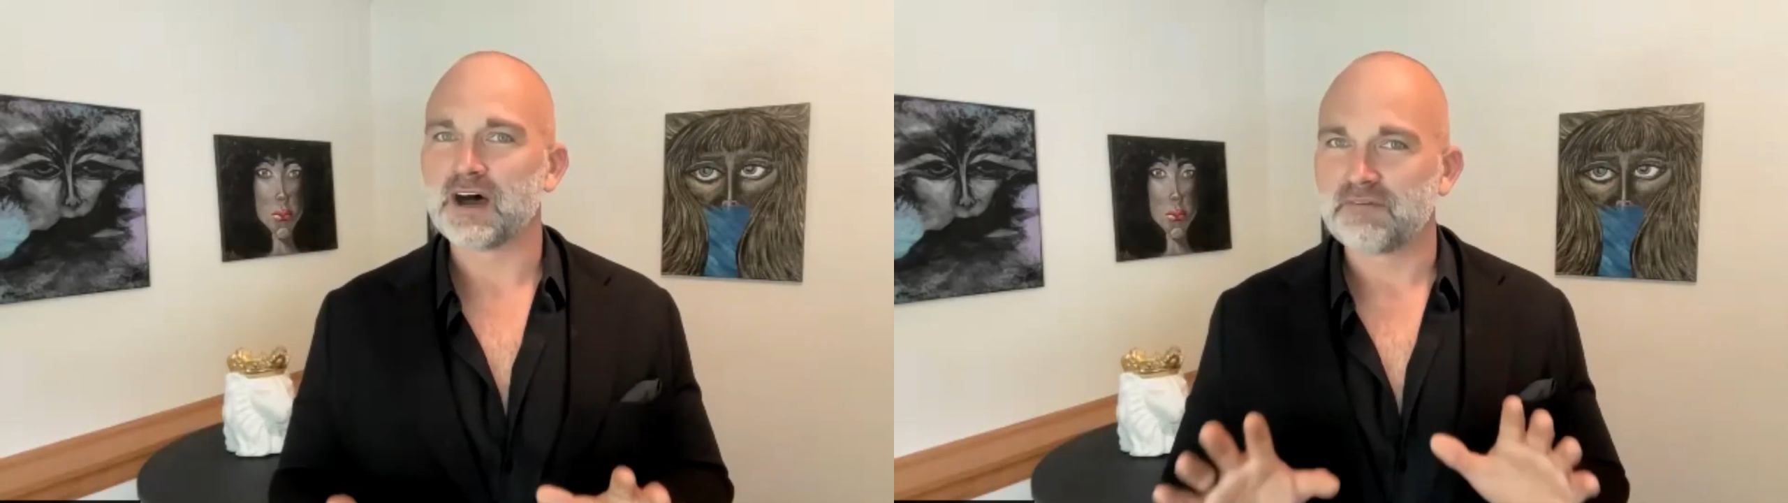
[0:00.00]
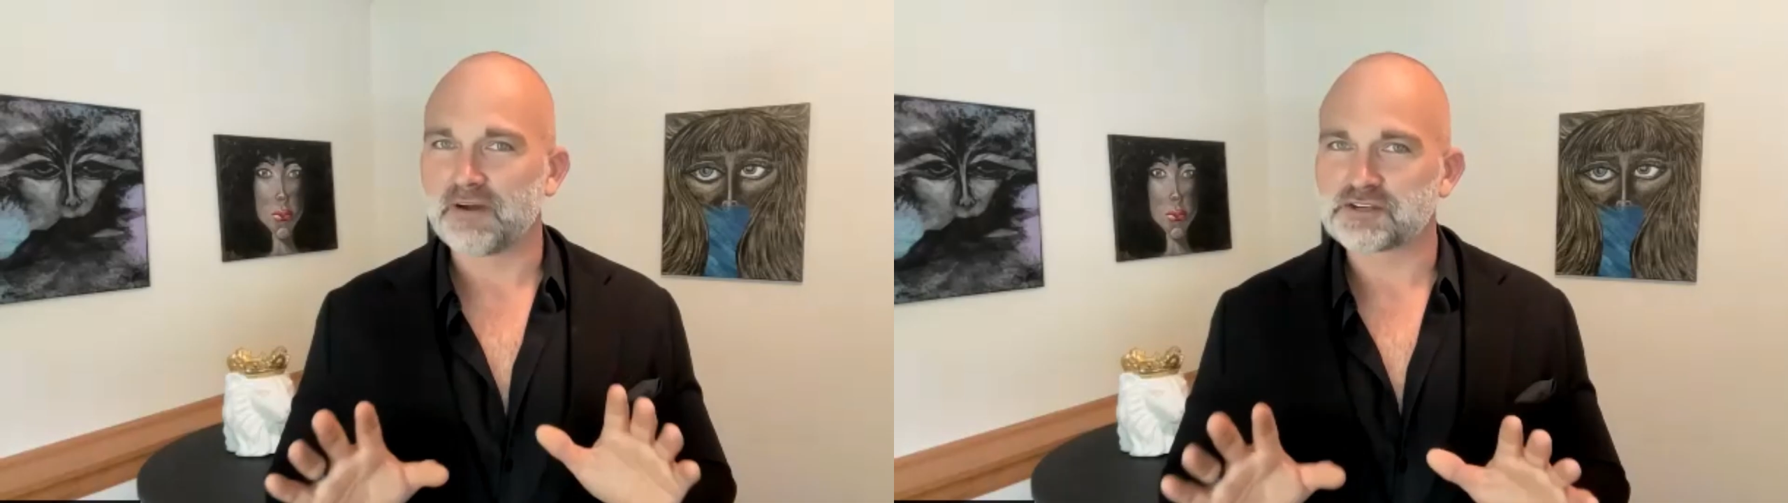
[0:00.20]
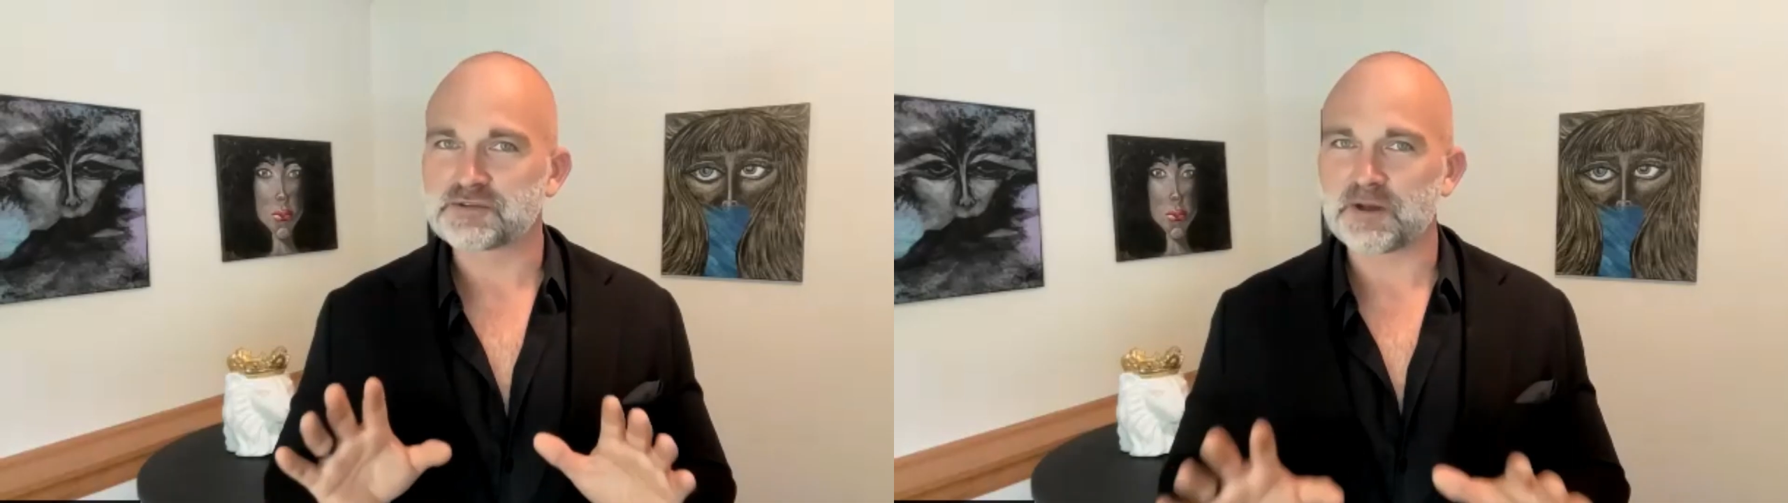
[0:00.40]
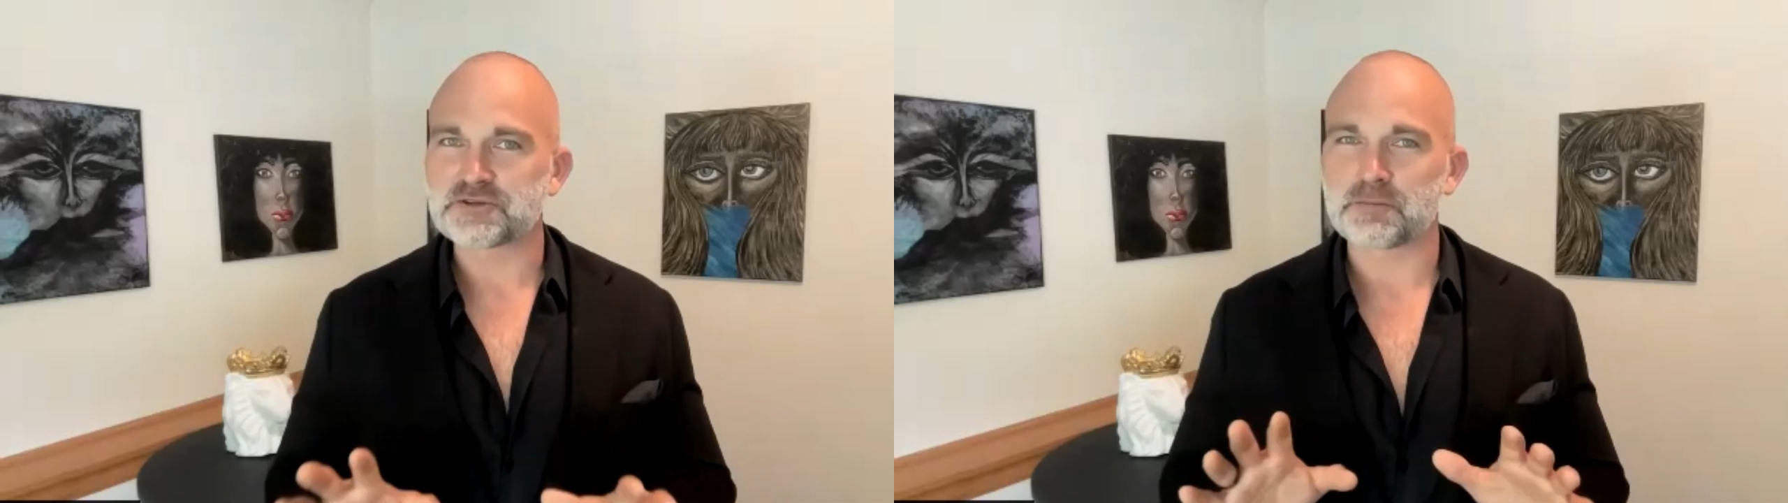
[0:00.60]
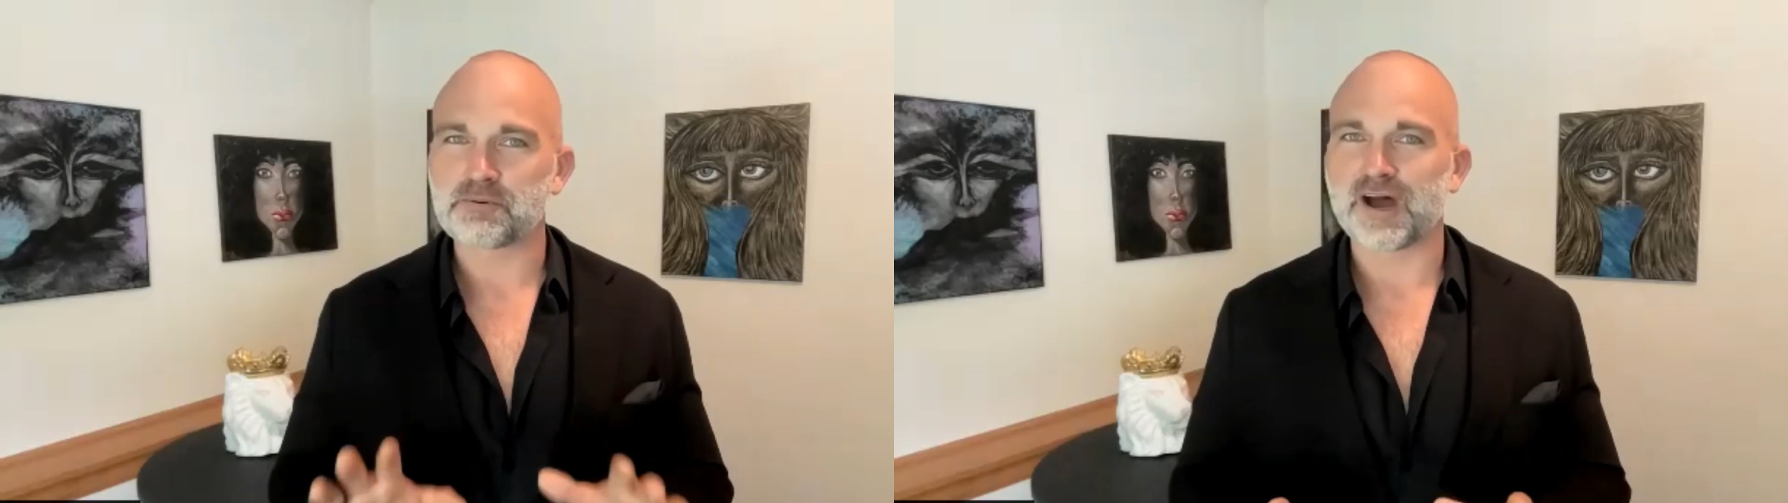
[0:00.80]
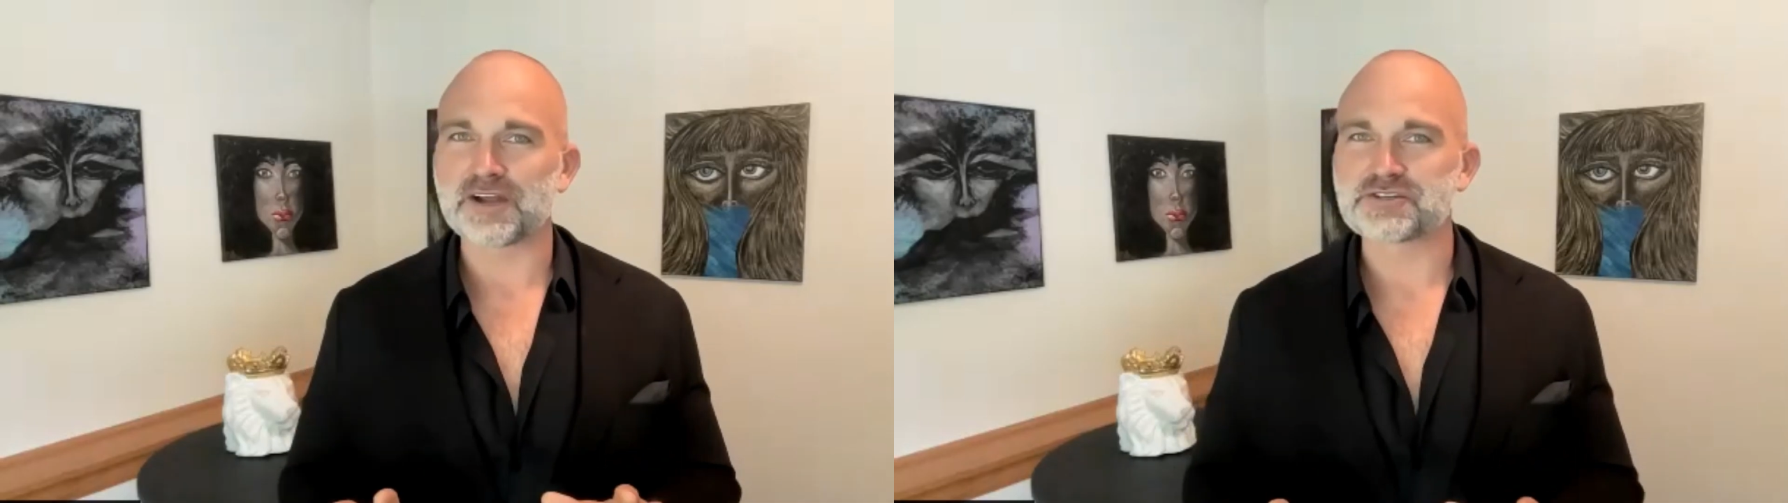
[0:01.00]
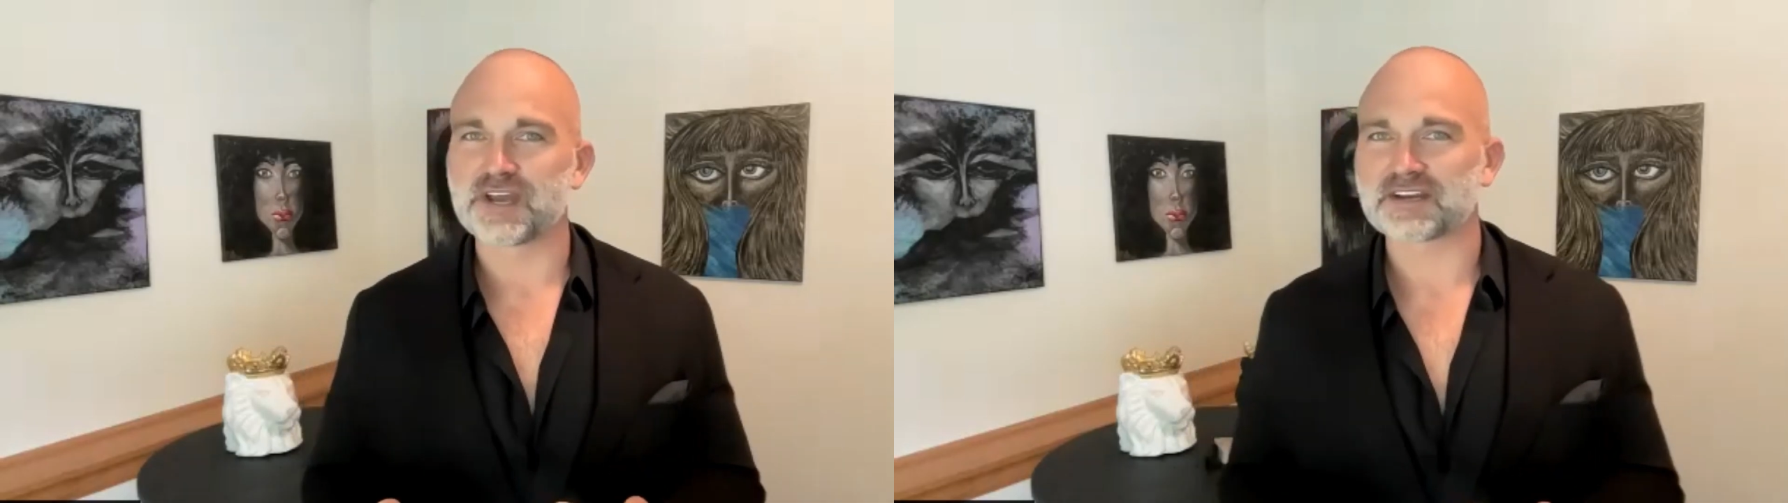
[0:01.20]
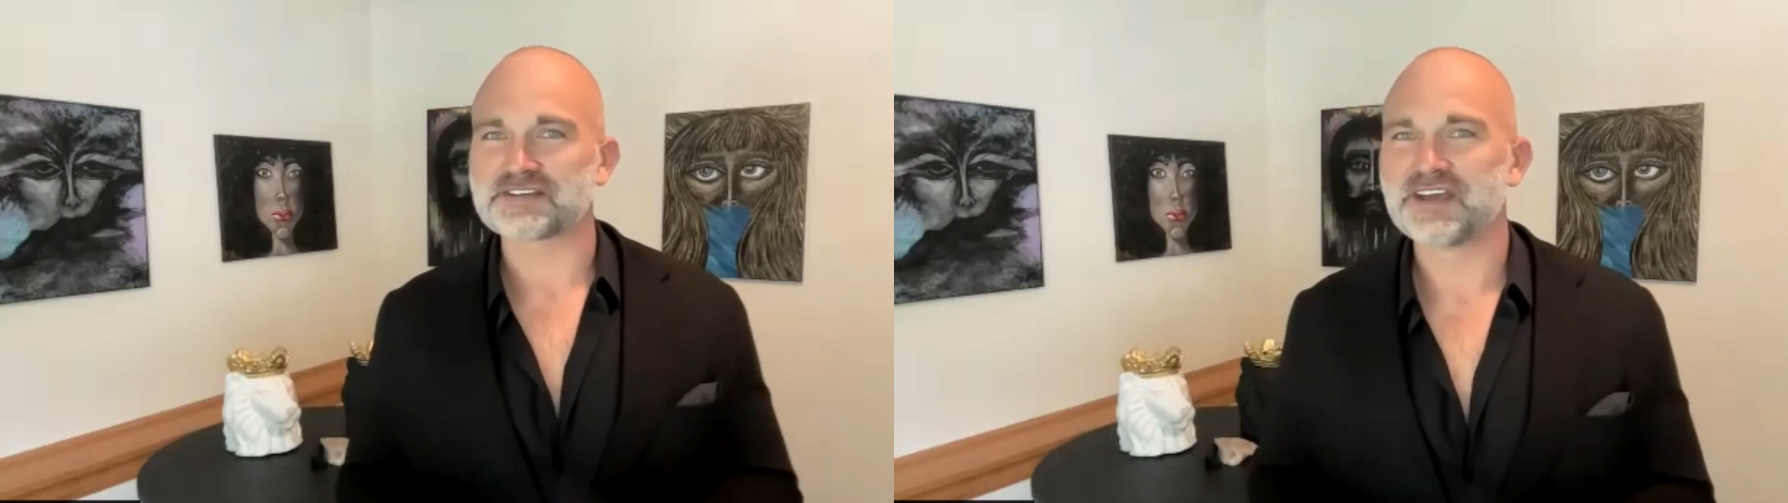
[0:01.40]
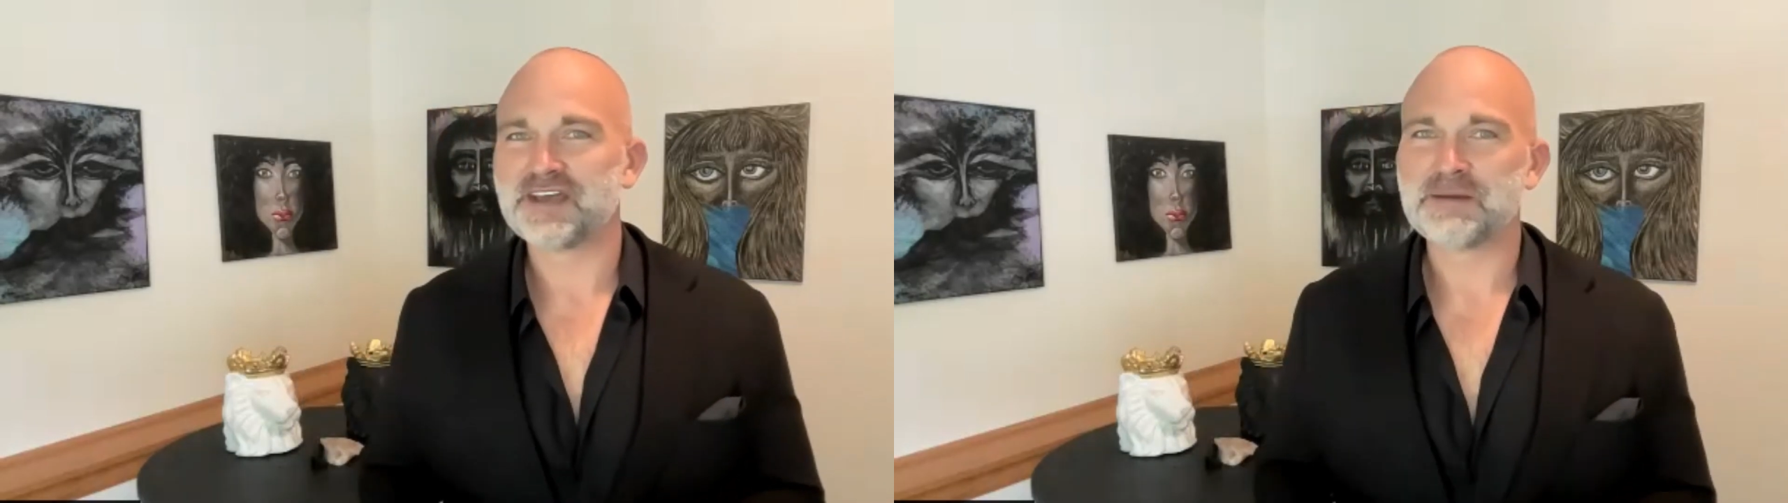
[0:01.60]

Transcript: a very special project